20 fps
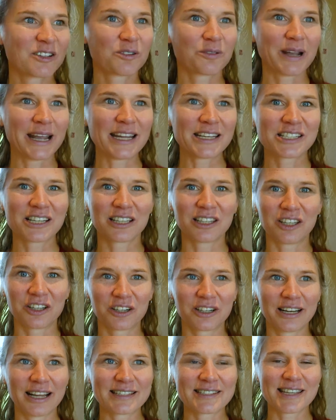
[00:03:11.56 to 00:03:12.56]
great to
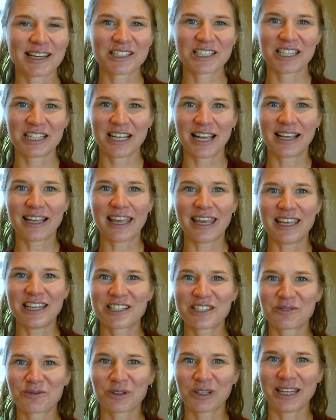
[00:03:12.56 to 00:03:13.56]
learn at such a young
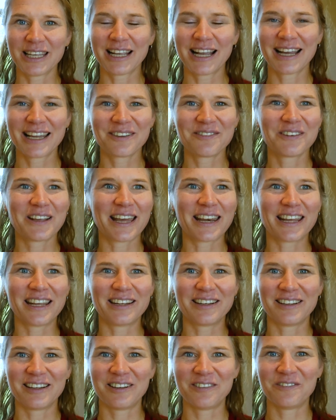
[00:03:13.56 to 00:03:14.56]
age and really kind of get
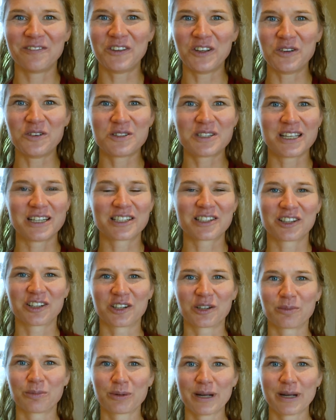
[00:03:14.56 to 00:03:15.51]
it infused into their